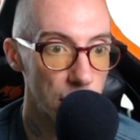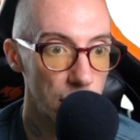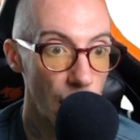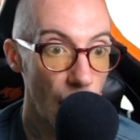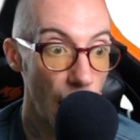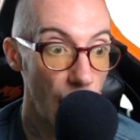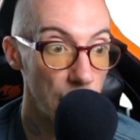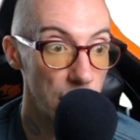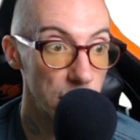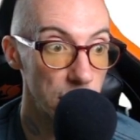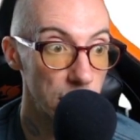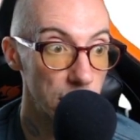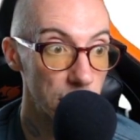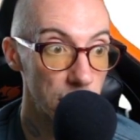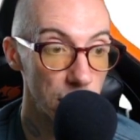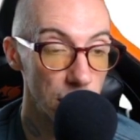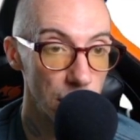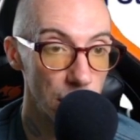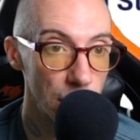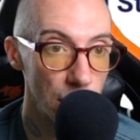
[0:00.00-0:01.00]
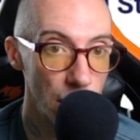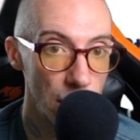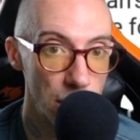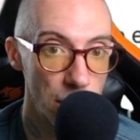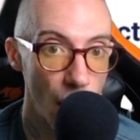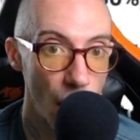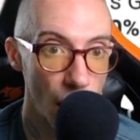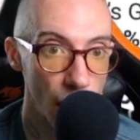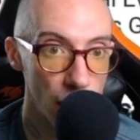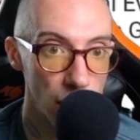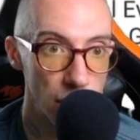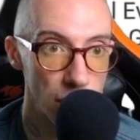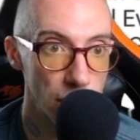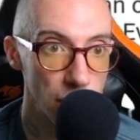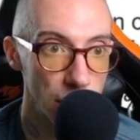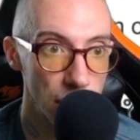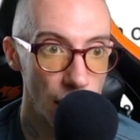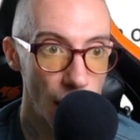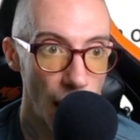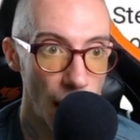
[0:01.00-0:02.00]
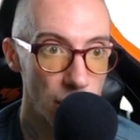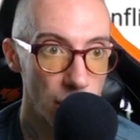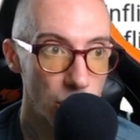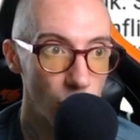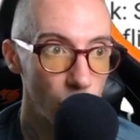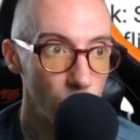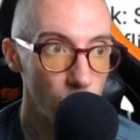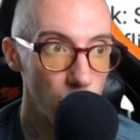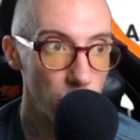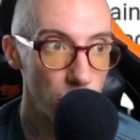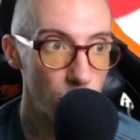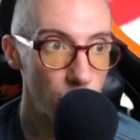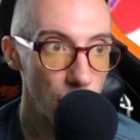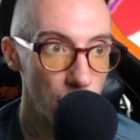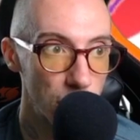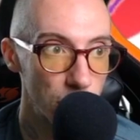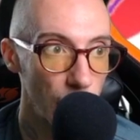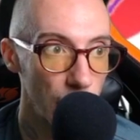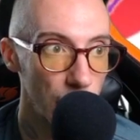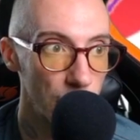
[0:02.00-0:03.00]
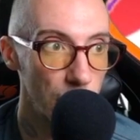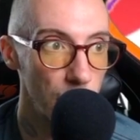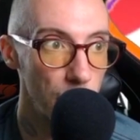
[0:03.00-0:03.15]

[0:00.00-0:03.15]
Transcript: guy he's nuts. As always, we expect the